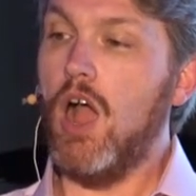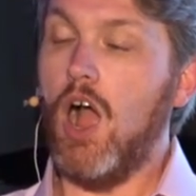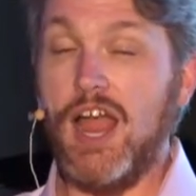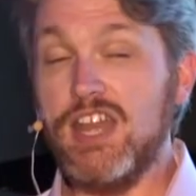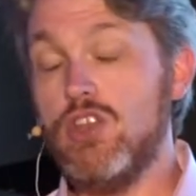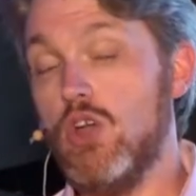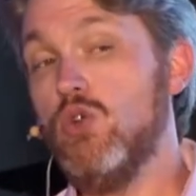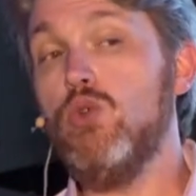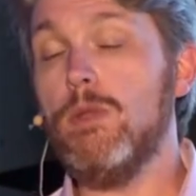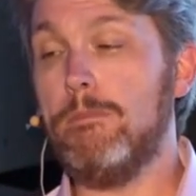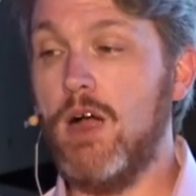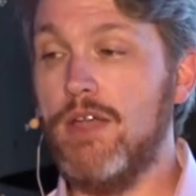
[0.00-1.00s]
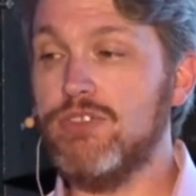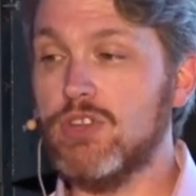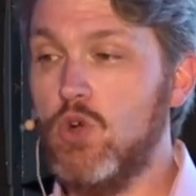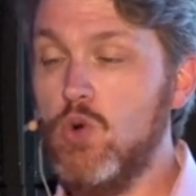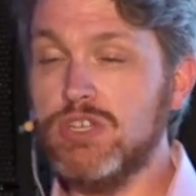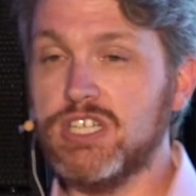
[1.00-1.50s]
I know the Python
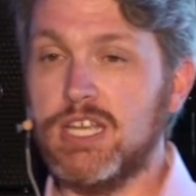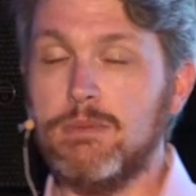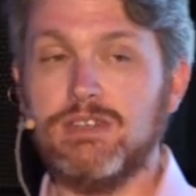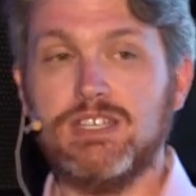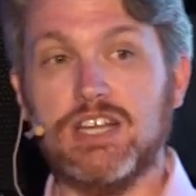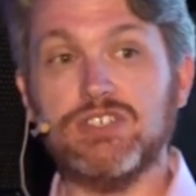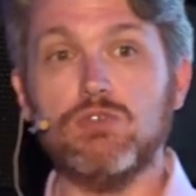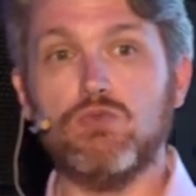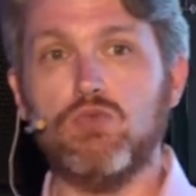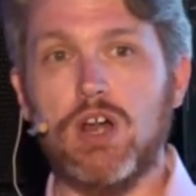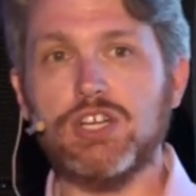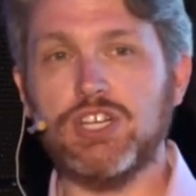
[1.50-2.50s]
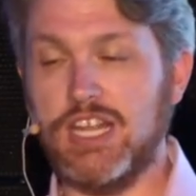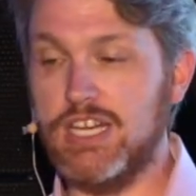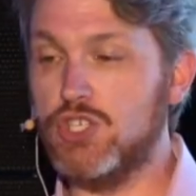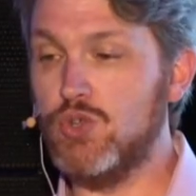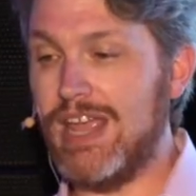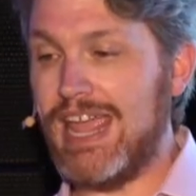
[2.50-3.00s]
core team doesn't rush
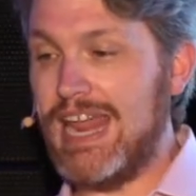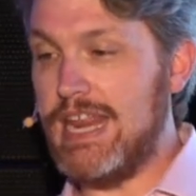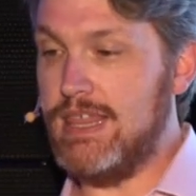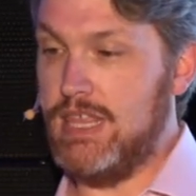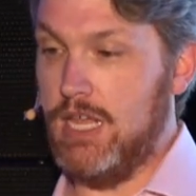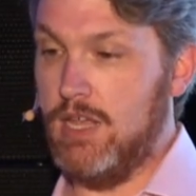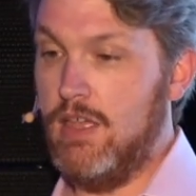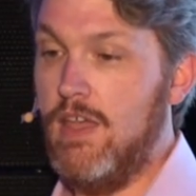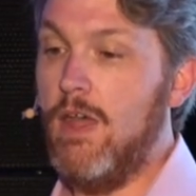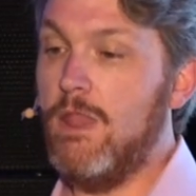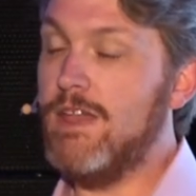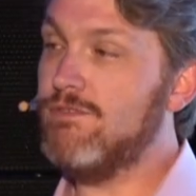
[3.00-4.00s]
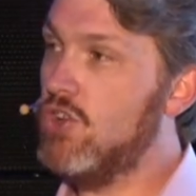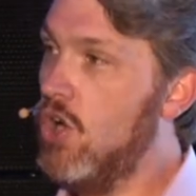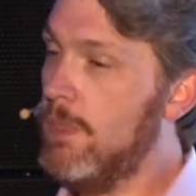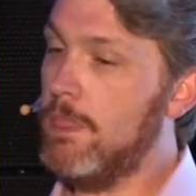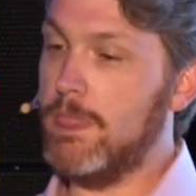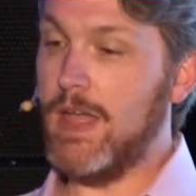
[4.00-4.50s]
into anything. They've
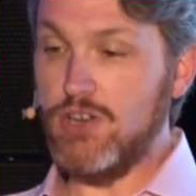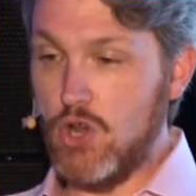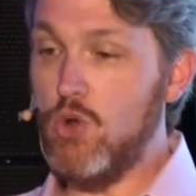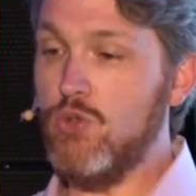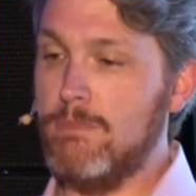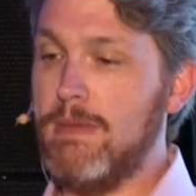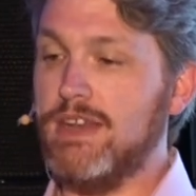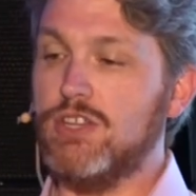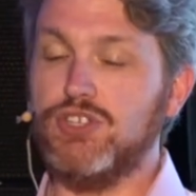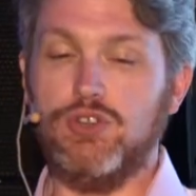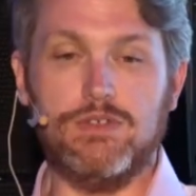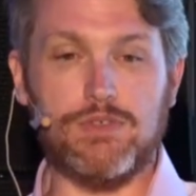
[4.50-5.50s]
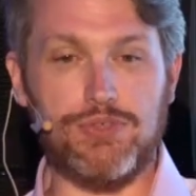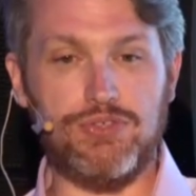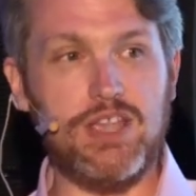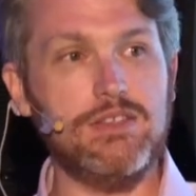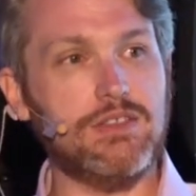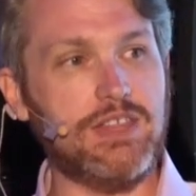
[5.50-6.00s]
got, they know the magnitude of the
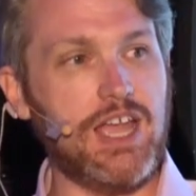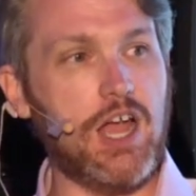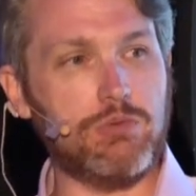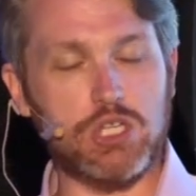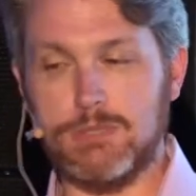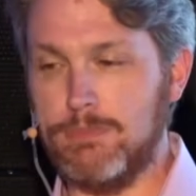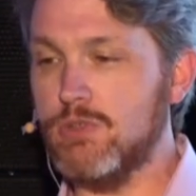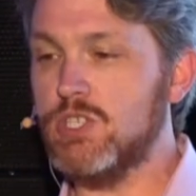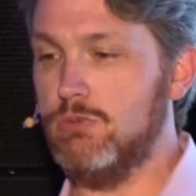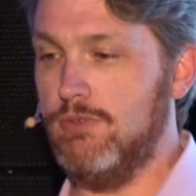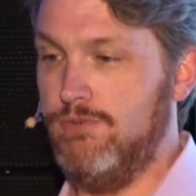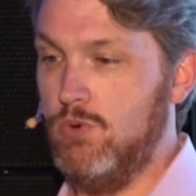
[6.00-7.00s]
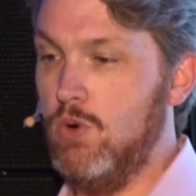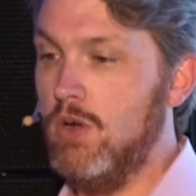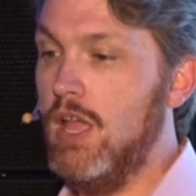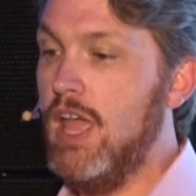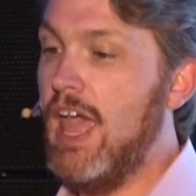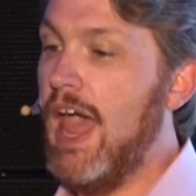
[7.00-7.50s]
thing that they are responsible for.
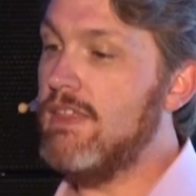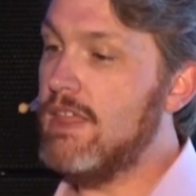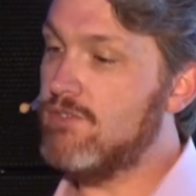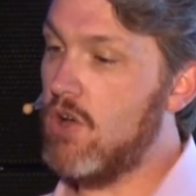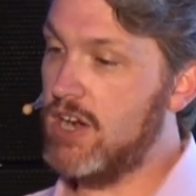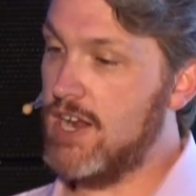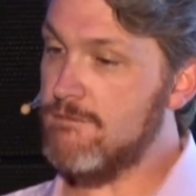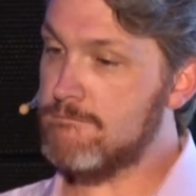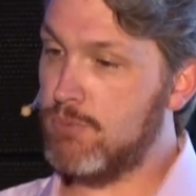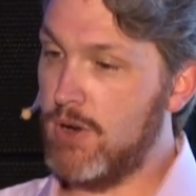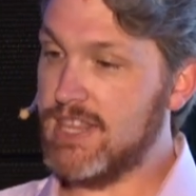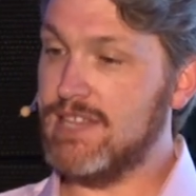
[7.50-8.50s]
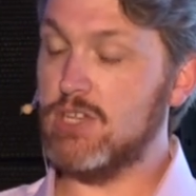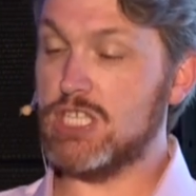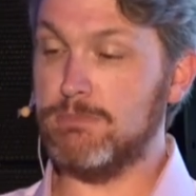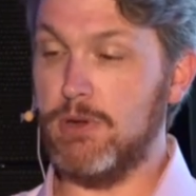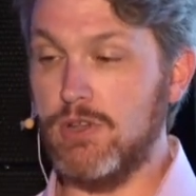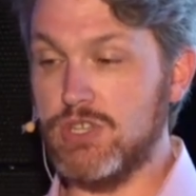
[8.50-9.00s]
And they've got enough breadth of
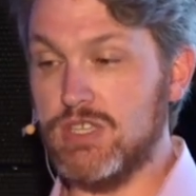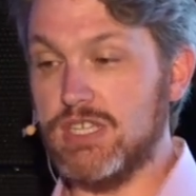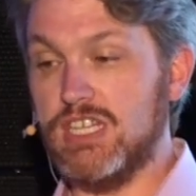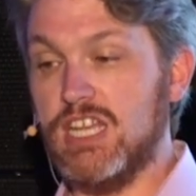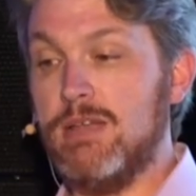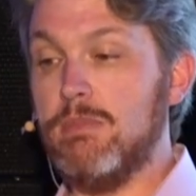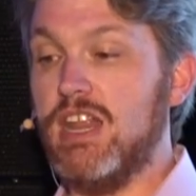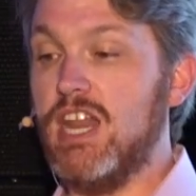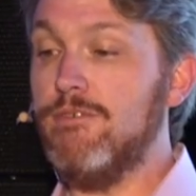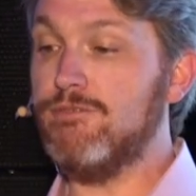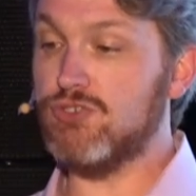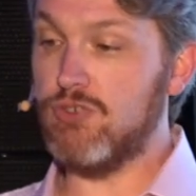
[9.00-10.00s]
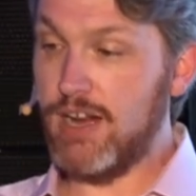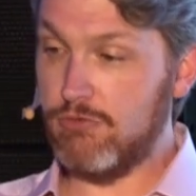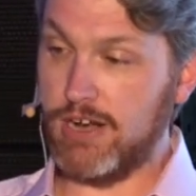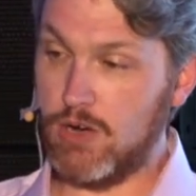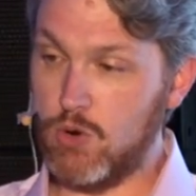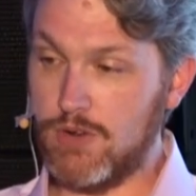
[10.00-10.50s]
experience on the team, enough
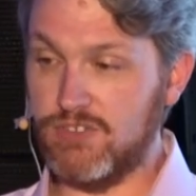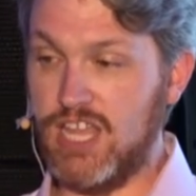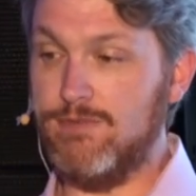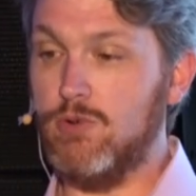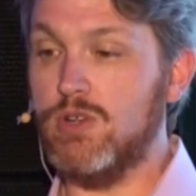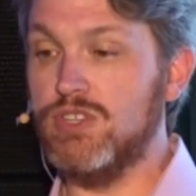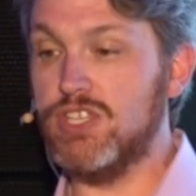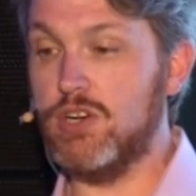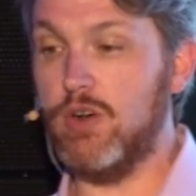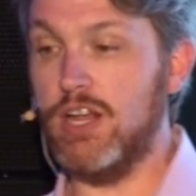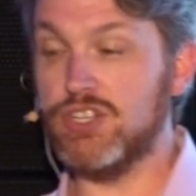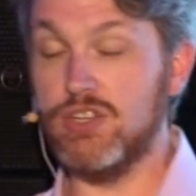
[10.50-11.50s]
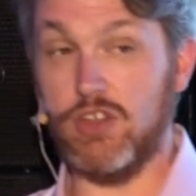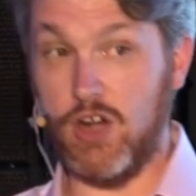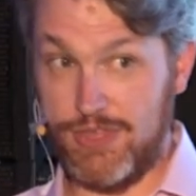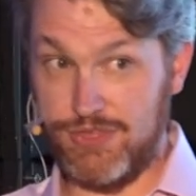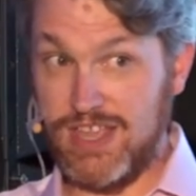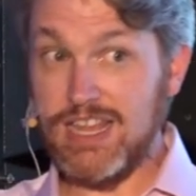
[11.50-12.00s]
track record of careful consideration that
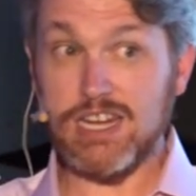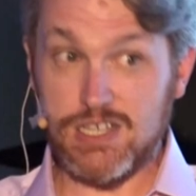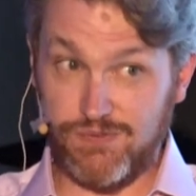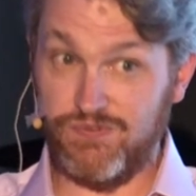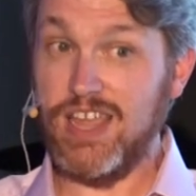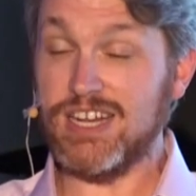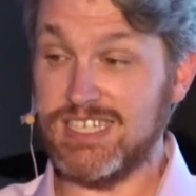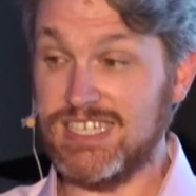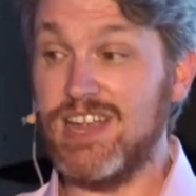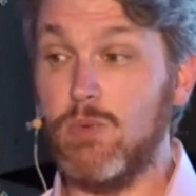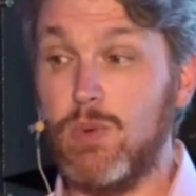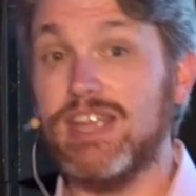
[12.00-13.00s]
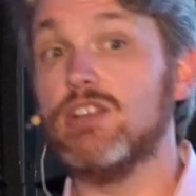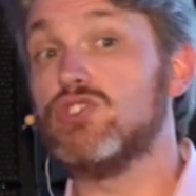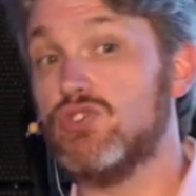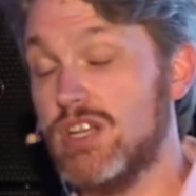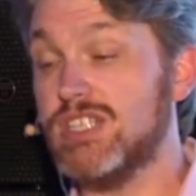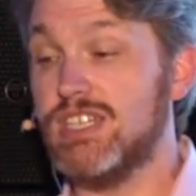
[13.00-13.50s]
I think it is fair to say we can
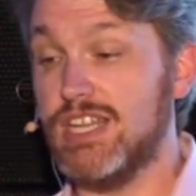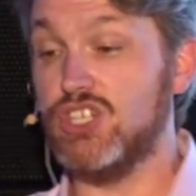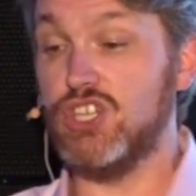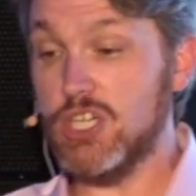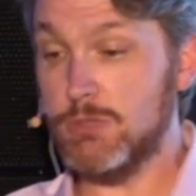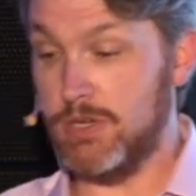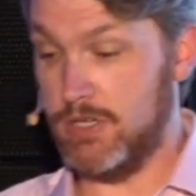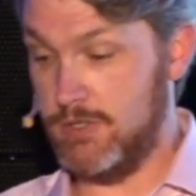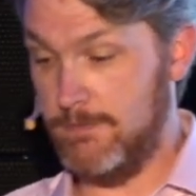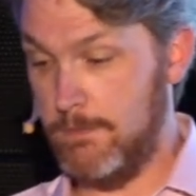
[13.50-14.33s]
trust their judgment.